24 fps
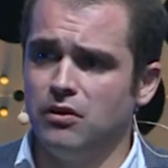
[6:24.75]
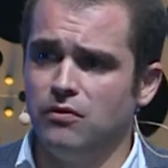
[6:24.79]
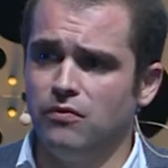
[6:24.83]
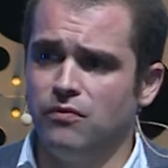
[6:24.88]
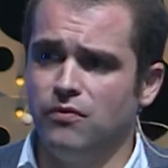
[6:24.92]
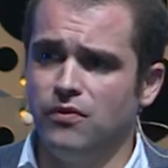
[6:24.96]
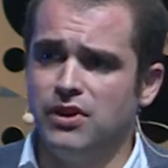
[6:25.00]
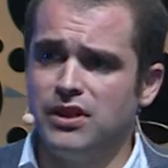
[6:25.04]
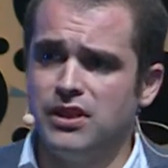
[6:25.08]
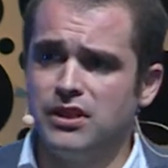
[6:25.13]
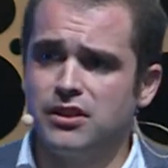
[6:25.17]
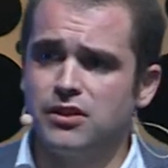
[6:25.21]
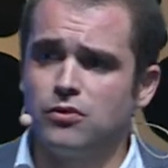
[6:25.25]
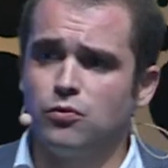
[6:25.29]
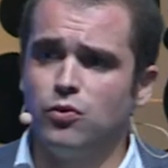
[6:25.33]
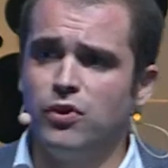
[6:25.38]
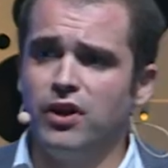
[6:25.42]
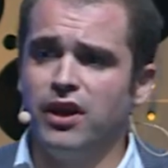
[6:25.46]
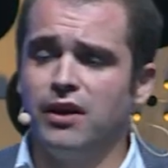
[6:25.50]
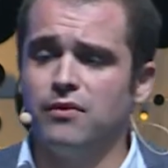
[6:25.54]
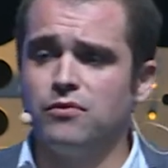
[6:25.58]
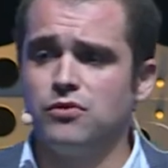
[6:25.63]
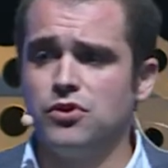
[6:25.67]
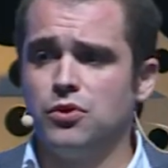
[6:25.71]
first we
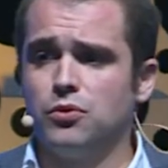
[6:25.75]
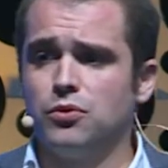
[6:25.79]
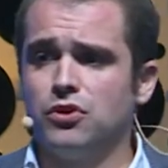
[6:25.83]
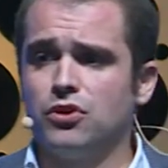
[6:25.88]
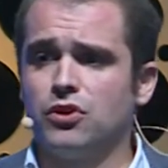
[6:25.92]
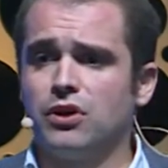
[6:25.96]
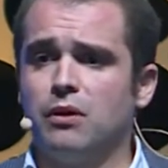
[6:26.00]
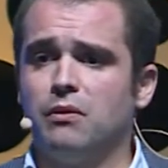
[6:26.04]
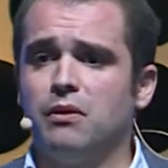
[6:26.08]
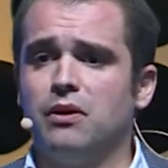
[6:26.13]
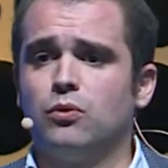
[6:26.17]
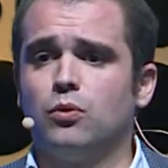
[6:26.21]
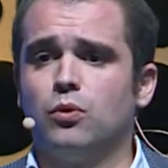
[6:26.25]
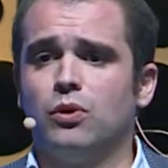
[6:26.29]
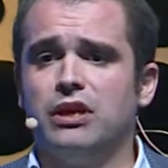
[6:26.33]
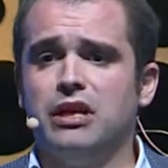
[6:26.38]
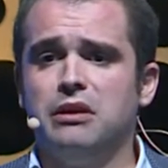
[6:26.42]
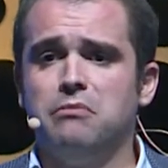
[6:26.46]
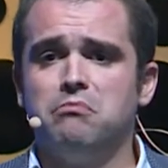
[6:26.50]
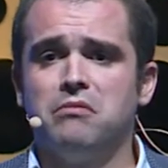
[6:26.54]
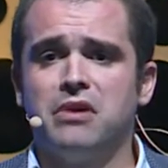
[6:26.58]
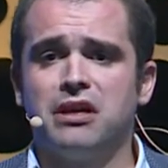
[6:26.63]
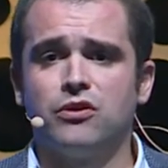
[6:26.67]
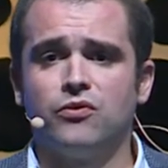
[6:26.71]
have to talk about
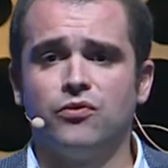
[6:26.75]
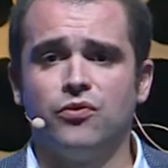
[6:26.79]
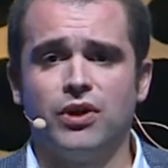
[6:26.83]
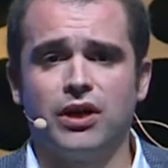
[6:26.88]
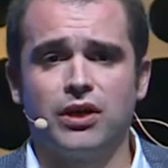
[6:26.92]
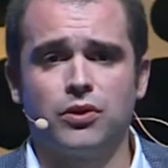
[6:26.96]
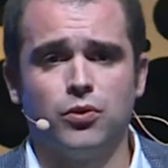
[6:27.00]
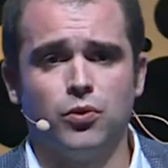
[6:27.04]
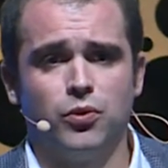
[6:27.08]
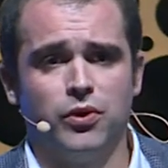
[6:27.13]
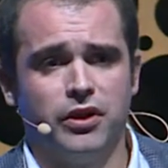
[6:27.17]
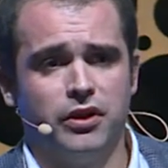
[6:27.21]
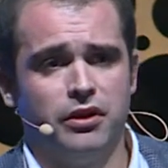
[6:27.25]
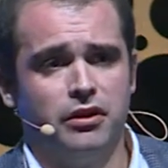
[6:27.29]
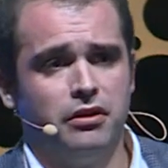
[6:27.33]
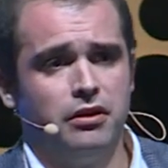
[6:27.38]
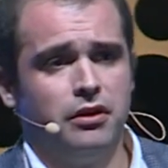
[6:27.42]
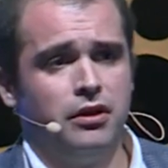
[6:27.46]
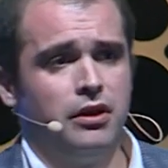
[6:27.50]
lean manufacturing.